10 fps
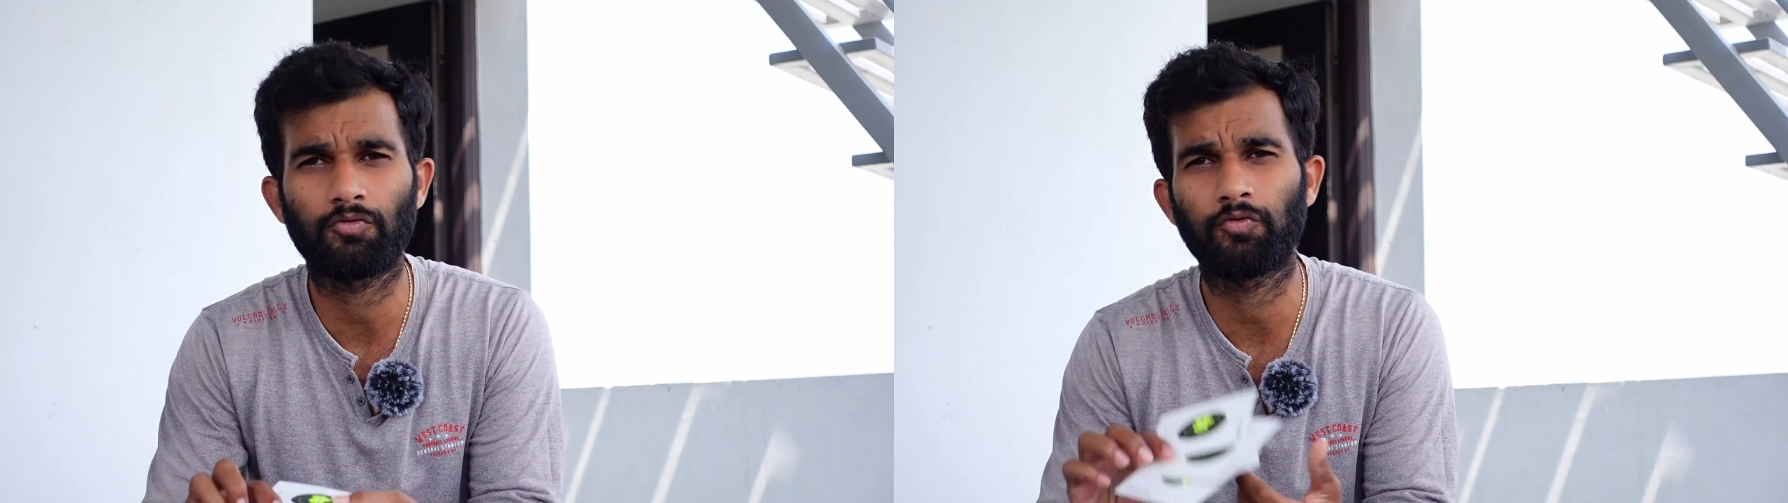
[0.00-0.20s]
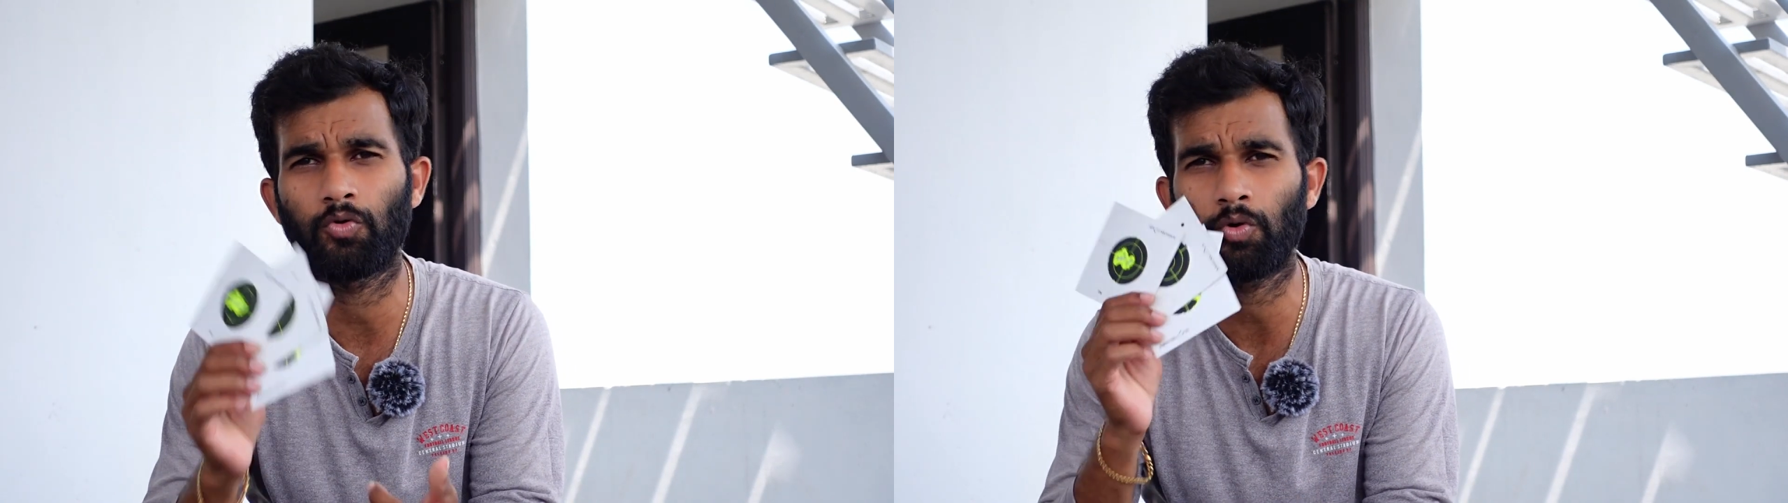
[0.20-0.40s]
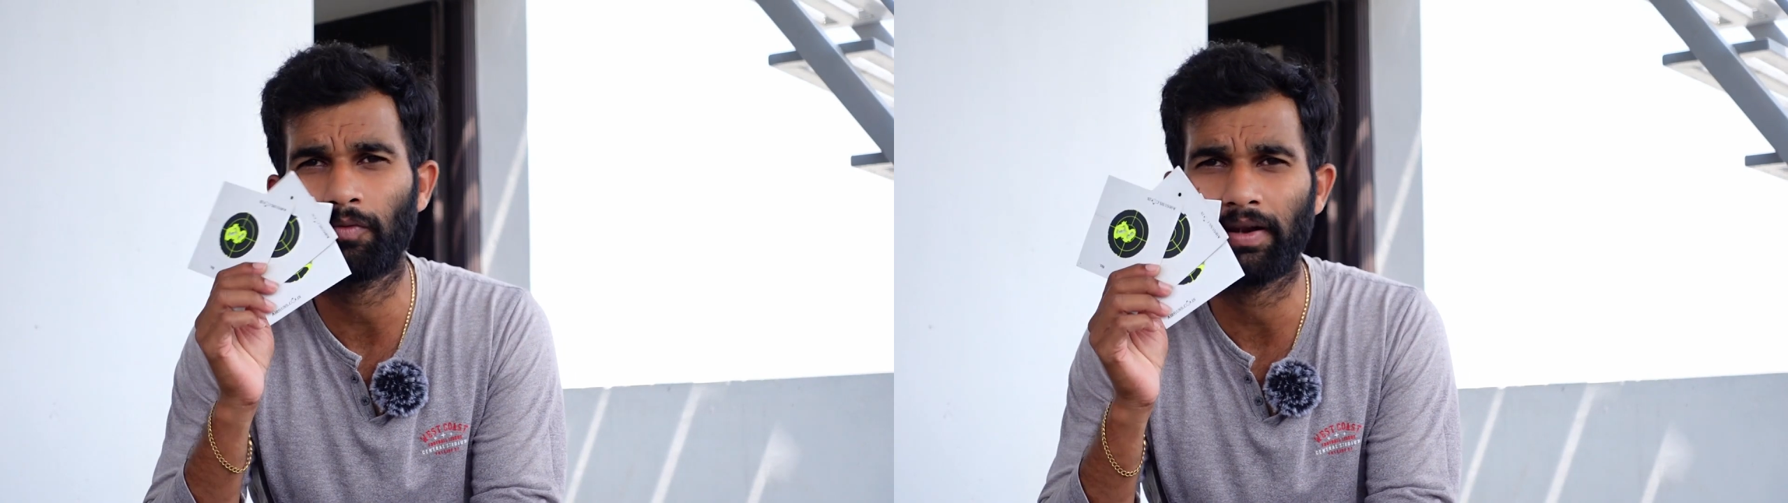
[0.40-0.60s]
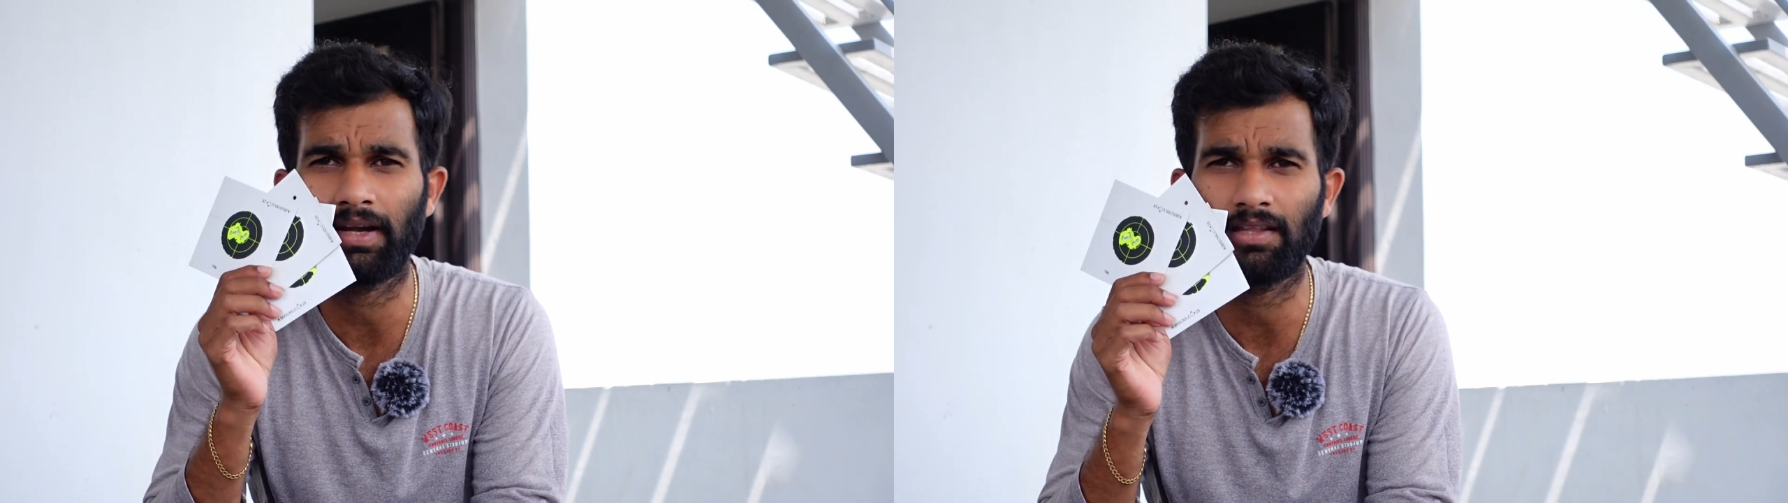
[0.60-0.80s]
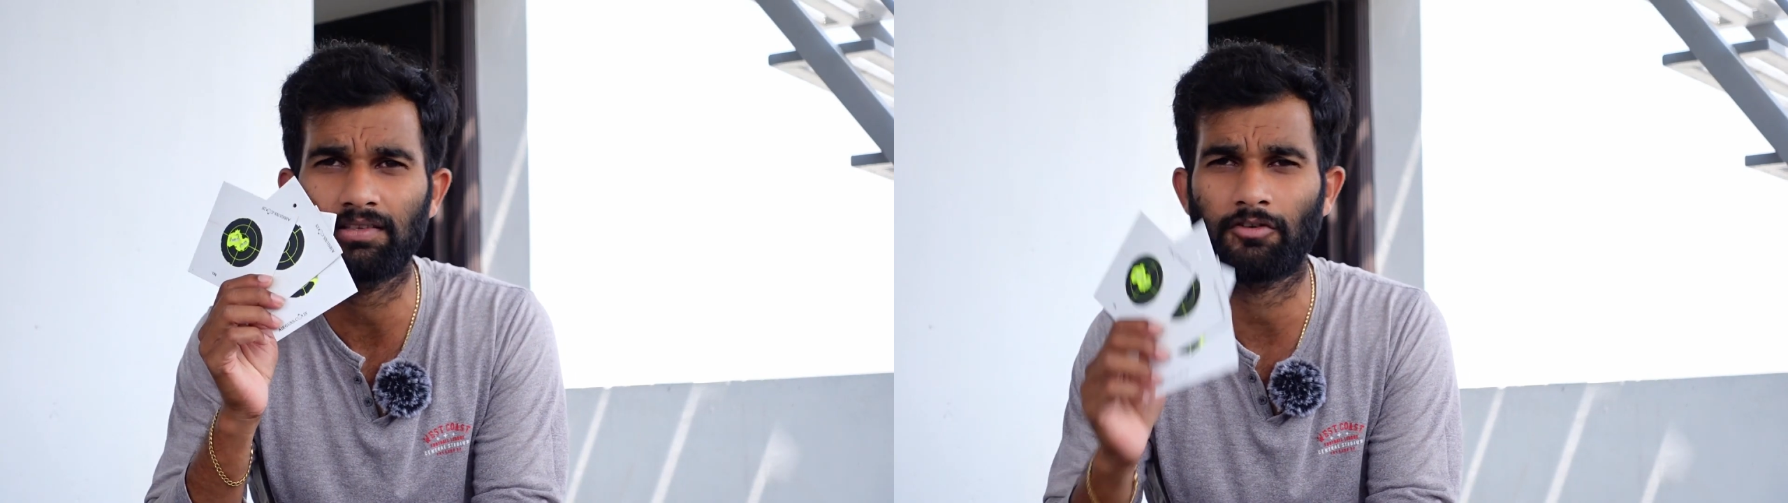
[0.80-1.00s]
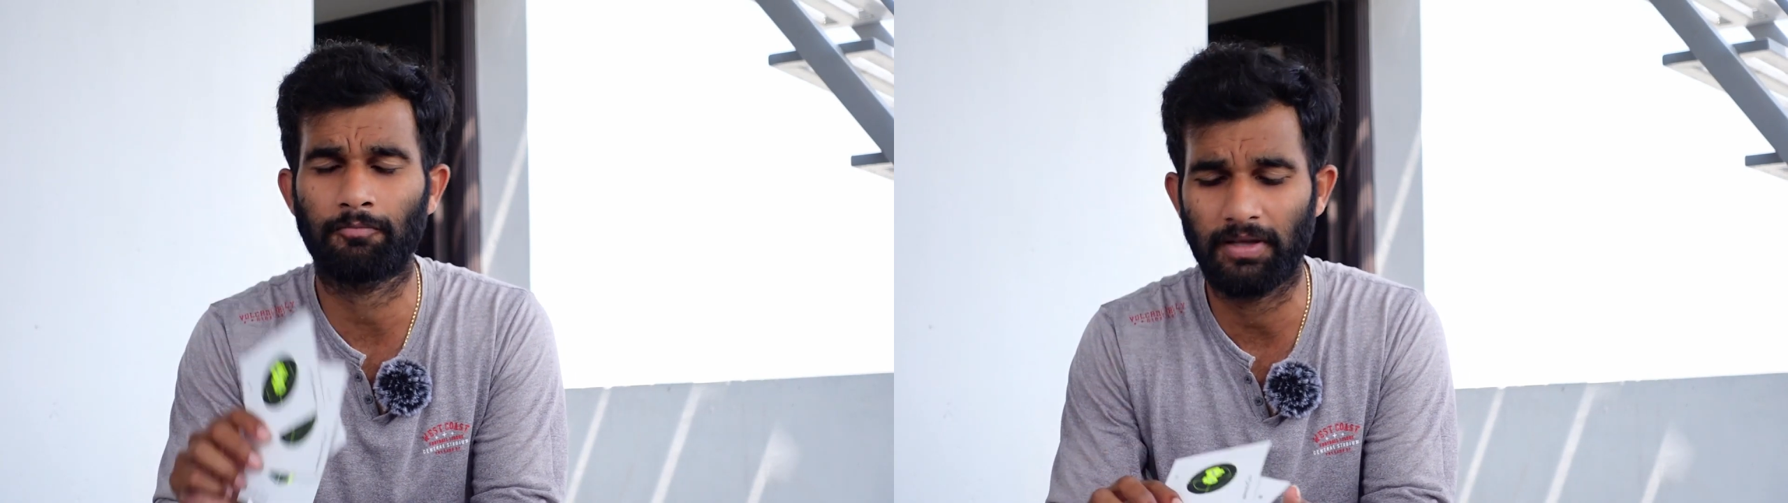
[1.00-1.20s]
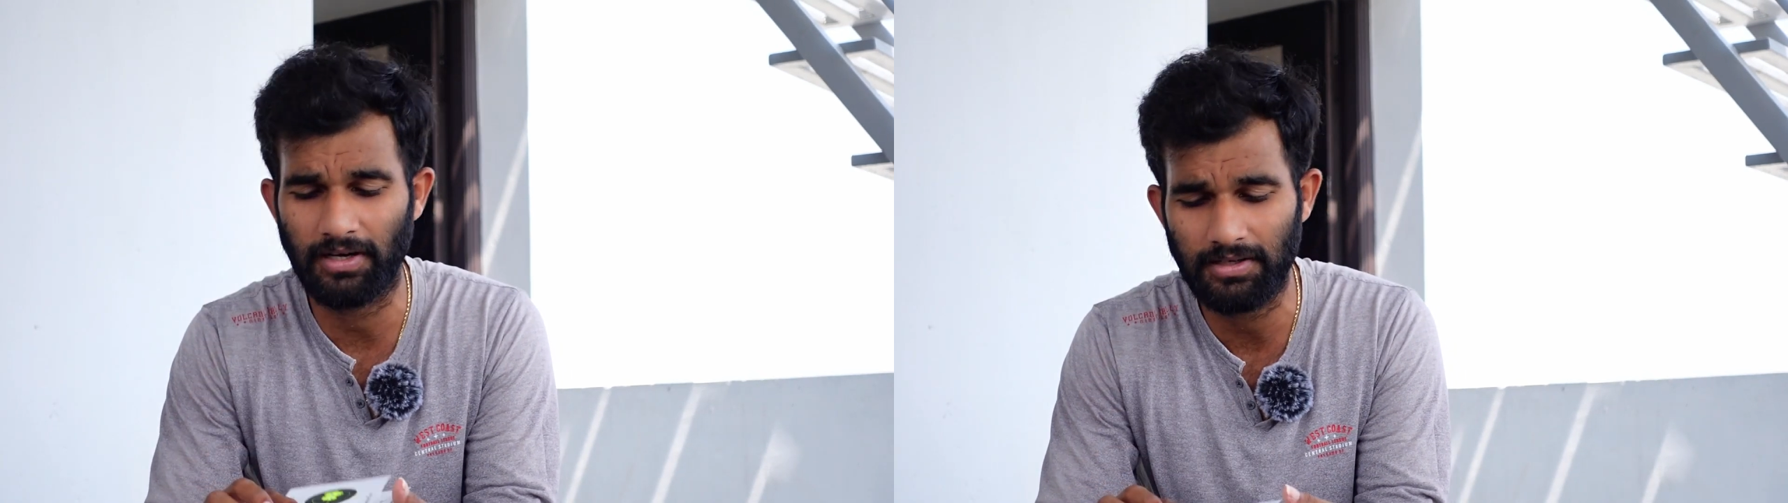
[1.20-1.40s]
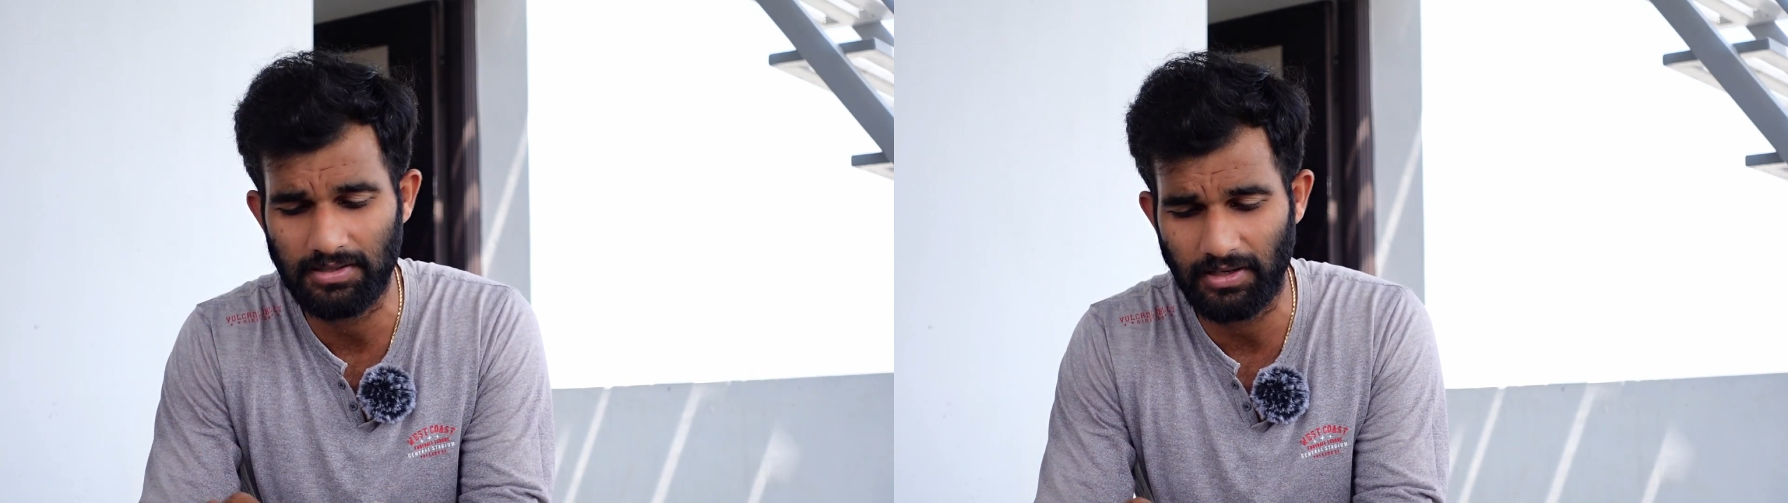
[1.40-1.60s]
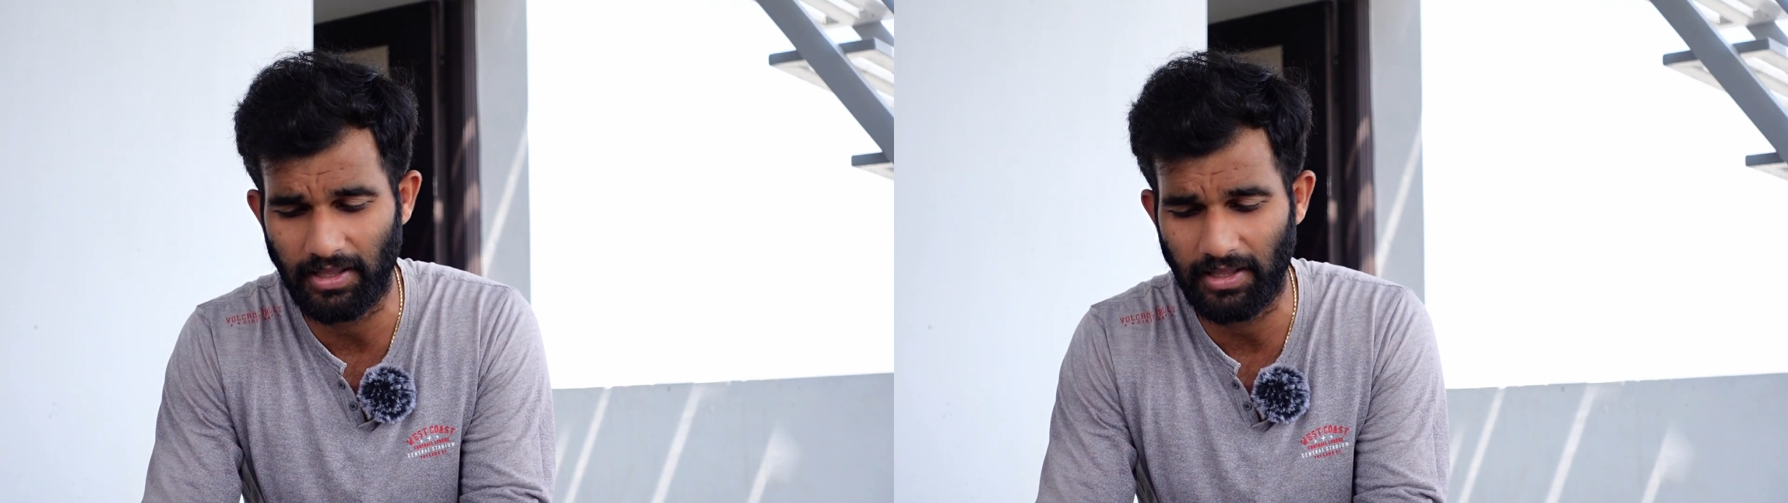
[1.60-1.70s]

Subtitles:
4 varieties of pellets,